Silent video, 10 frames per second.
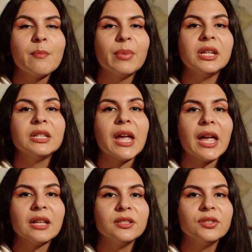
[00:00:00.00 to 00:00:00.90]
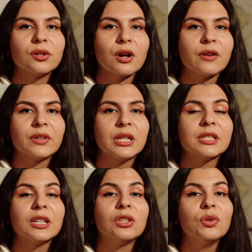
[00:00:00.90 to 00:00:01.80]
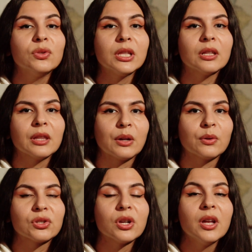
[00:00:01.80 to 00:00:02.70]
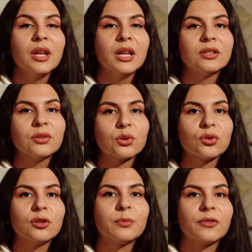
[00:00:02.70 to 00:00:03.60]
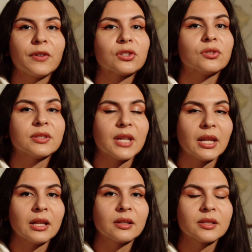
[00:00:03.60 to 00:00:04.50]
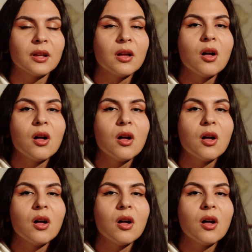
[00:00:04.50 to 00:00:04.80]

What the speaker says: but enhances your confidence in using the language in social and professional settings.